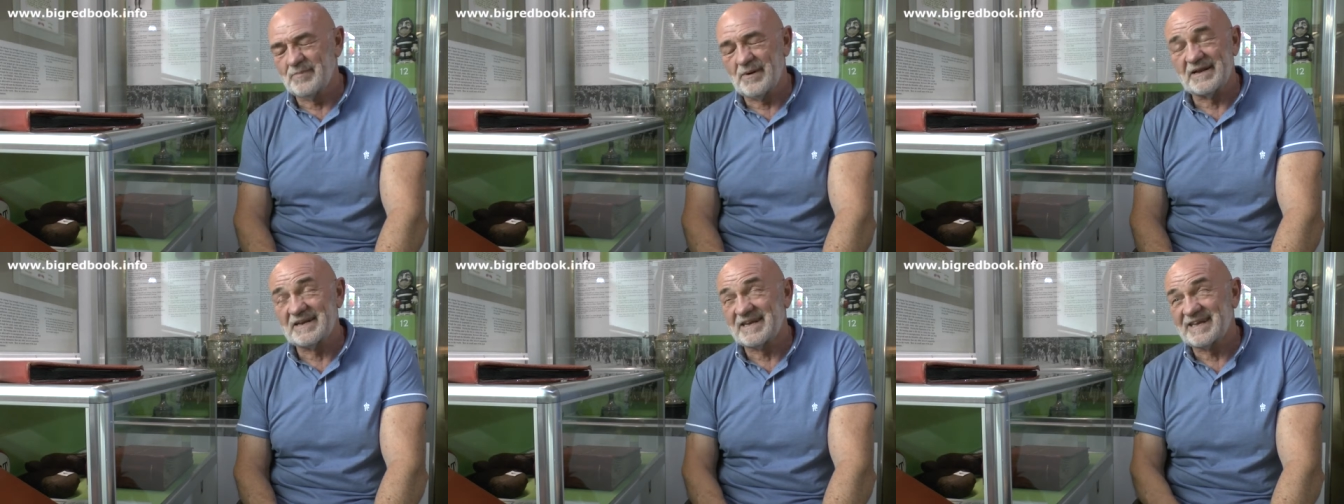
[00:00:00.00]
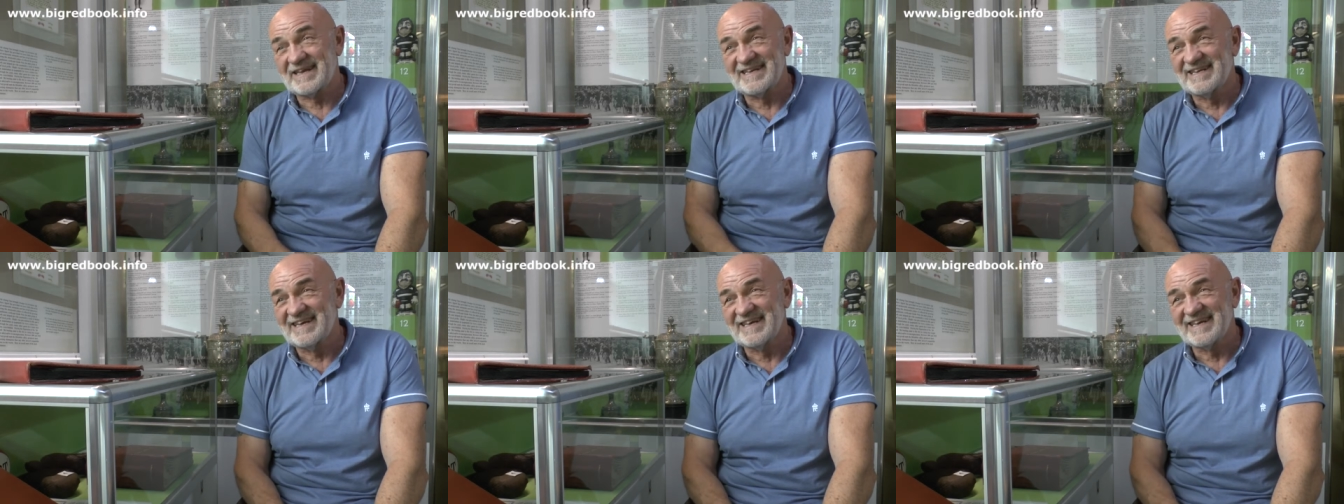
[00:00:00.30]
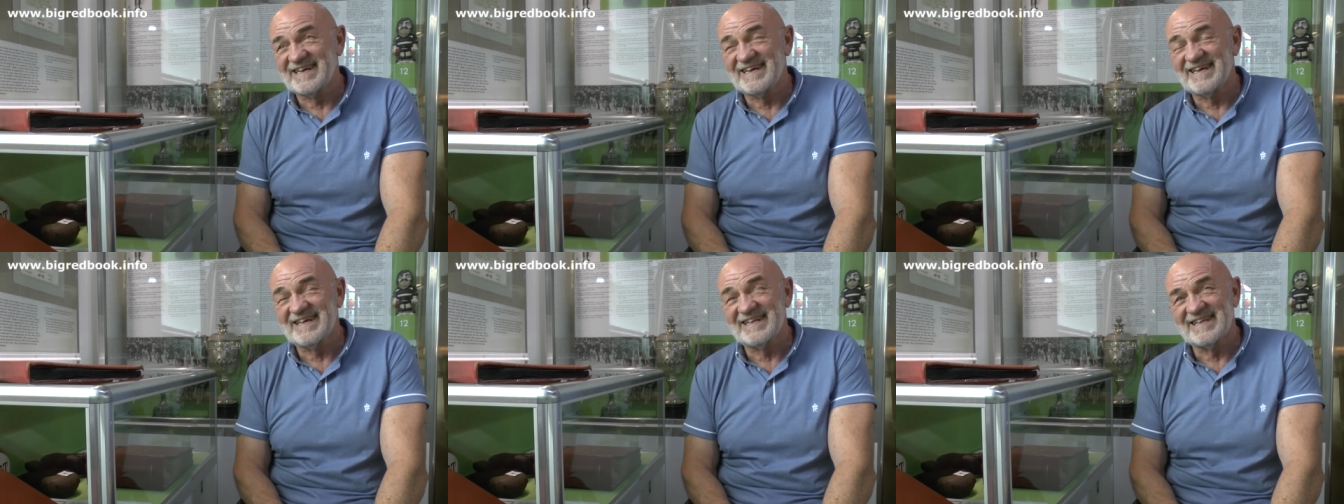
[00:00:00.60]
panicking
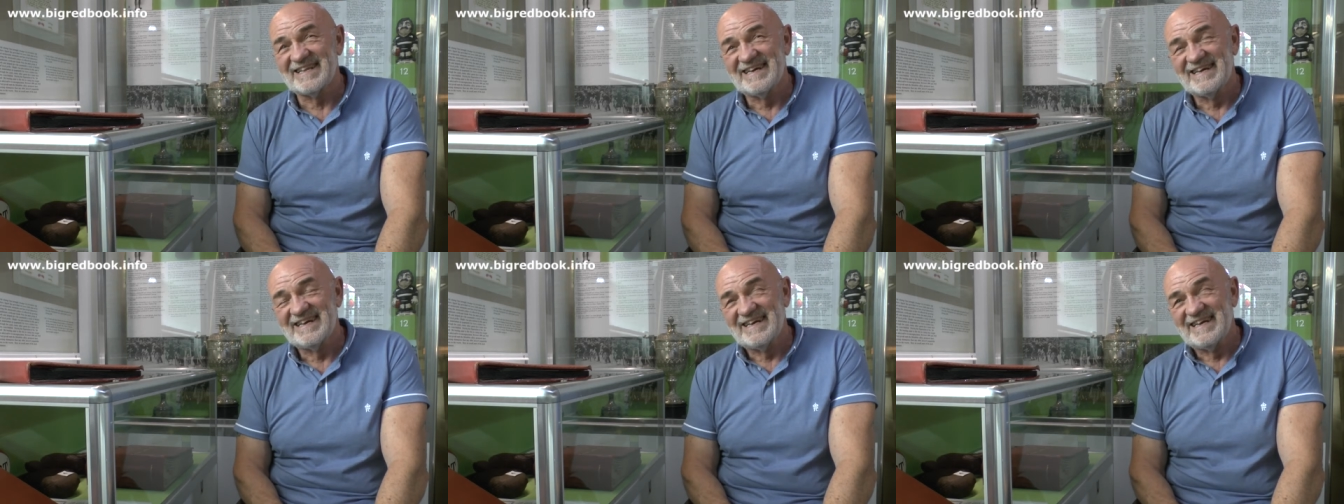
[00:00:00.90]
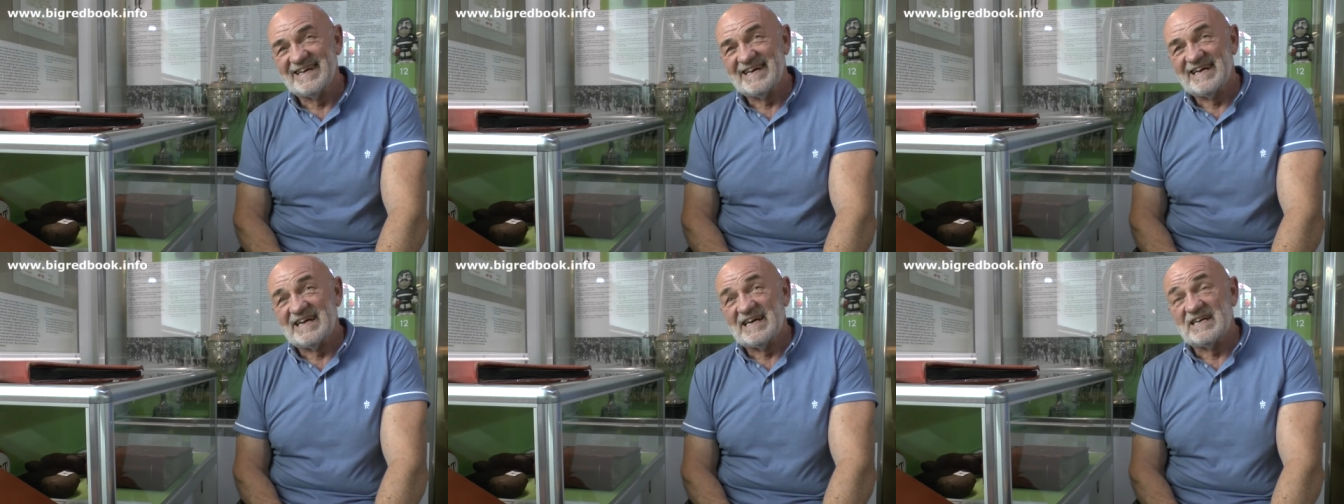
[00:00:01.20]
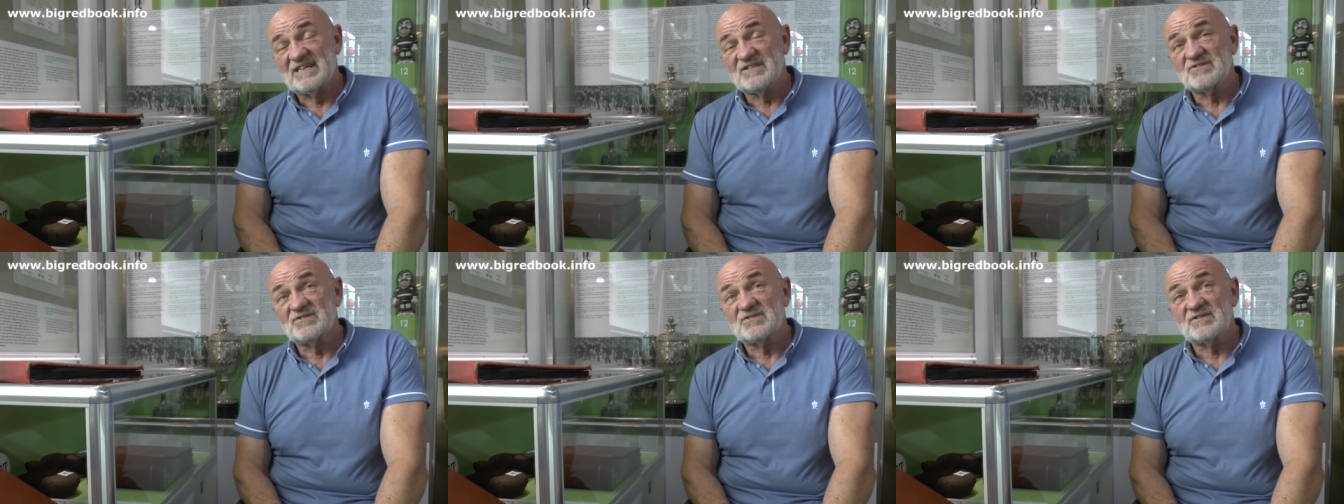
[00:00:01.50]
like hell.
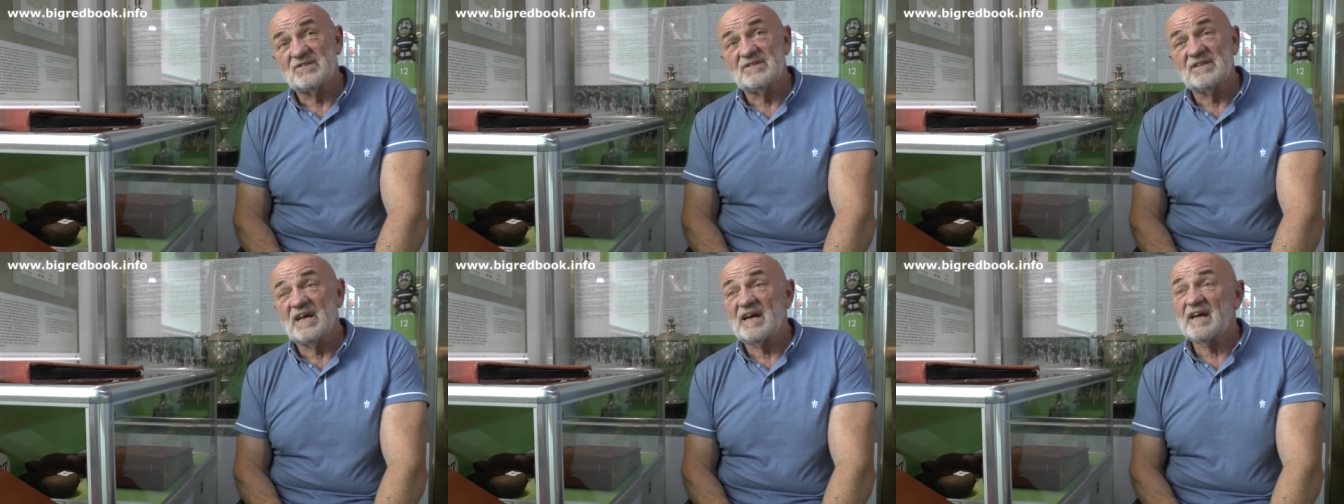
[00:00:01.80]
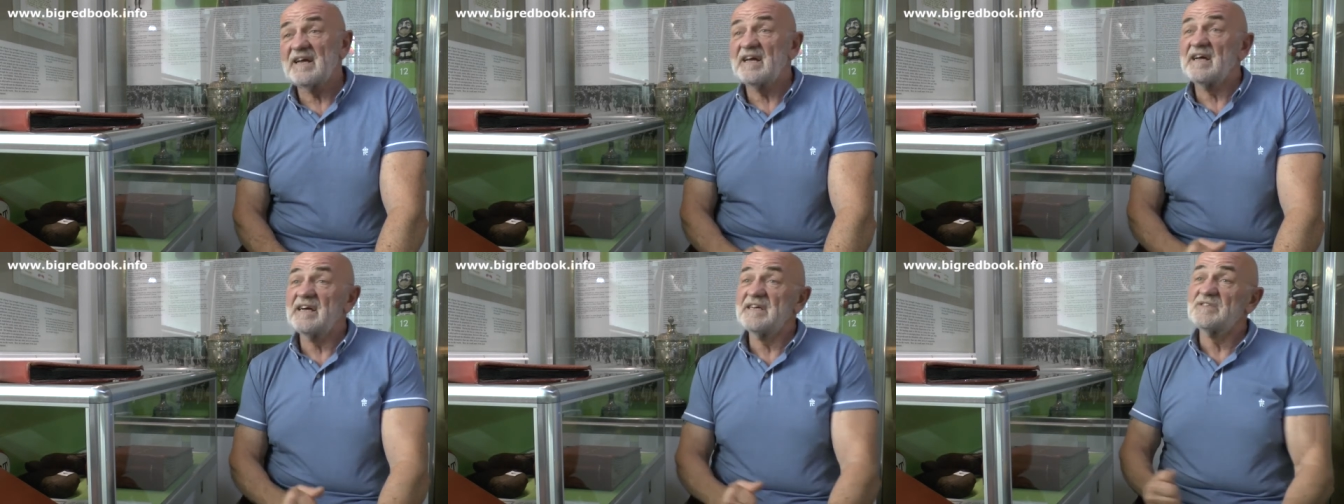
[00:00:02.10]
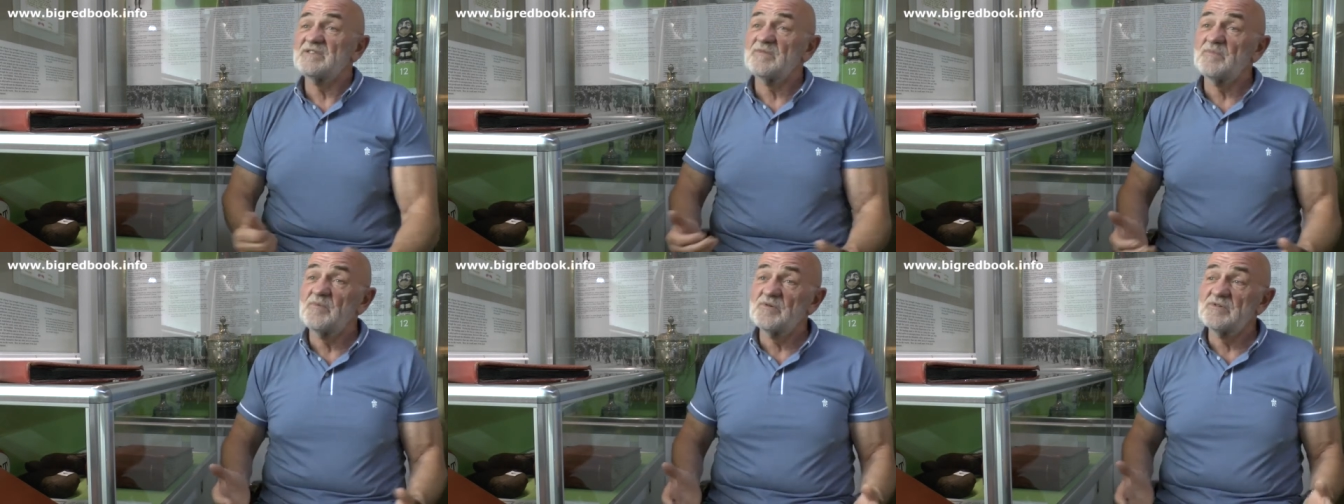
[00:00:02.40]
And I, I
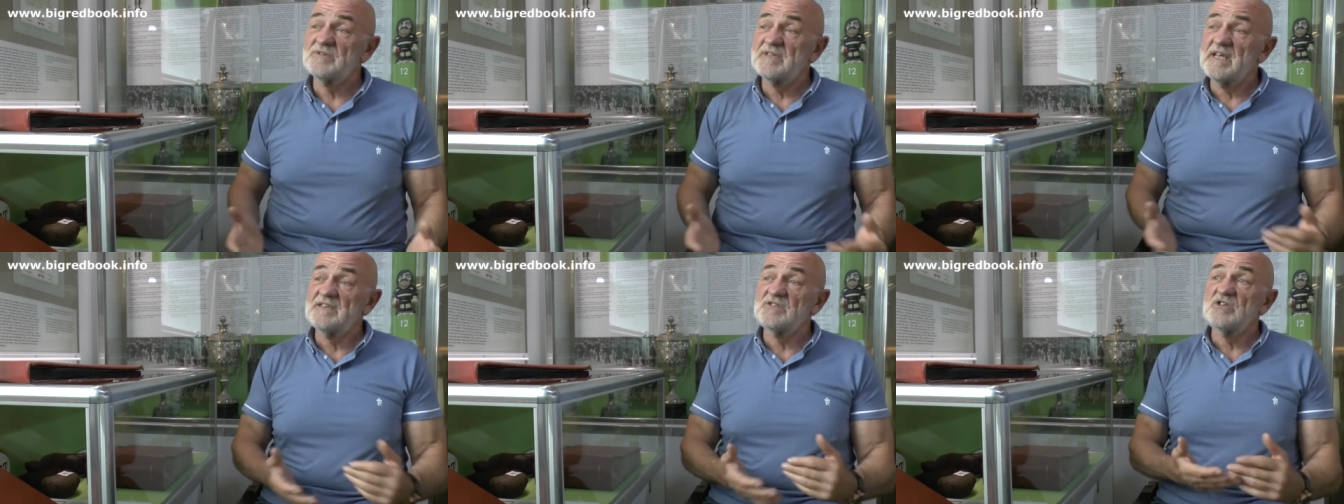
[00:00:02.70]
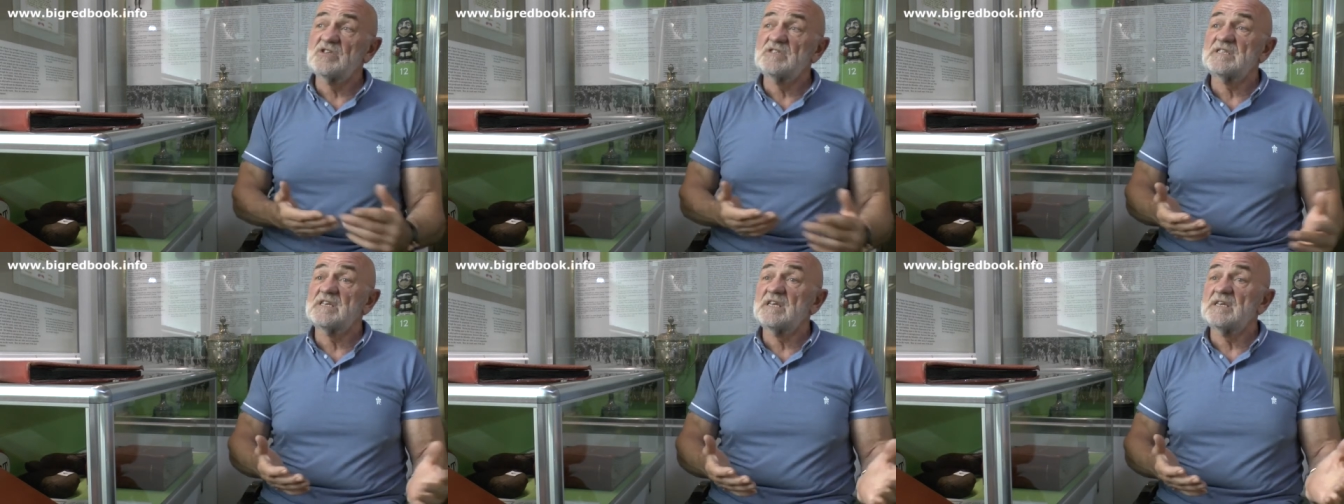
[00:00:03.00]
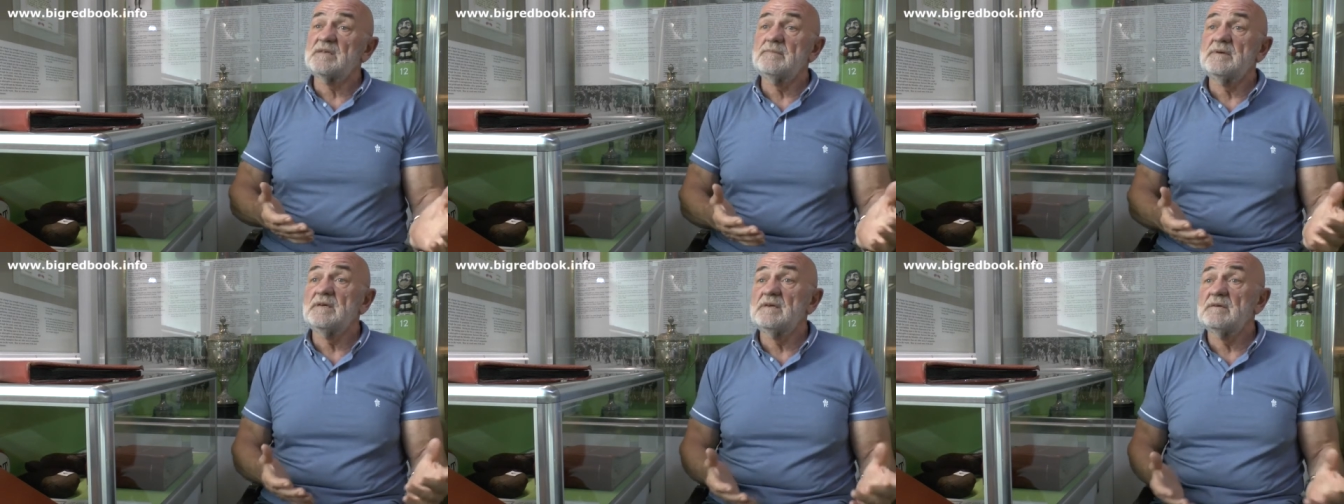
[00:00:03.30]
suppose then she
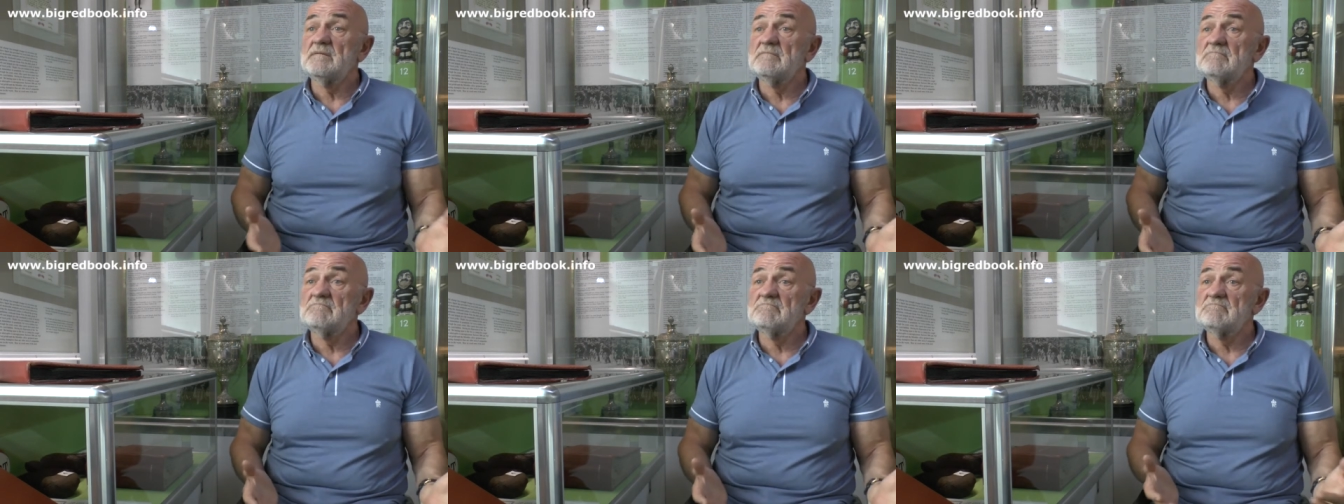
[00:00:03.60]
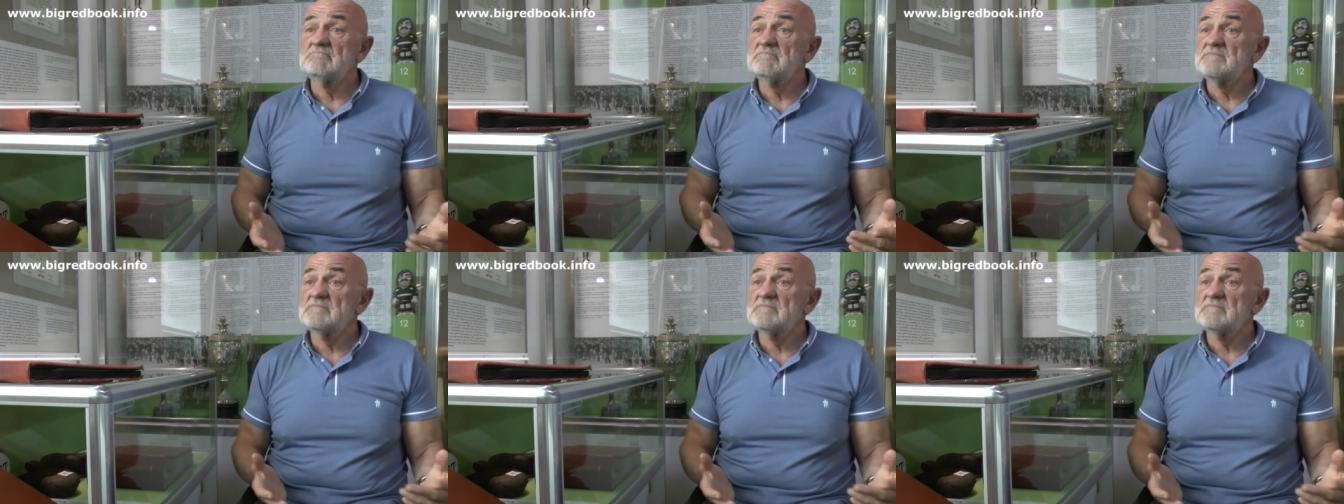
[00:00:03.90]
said to me,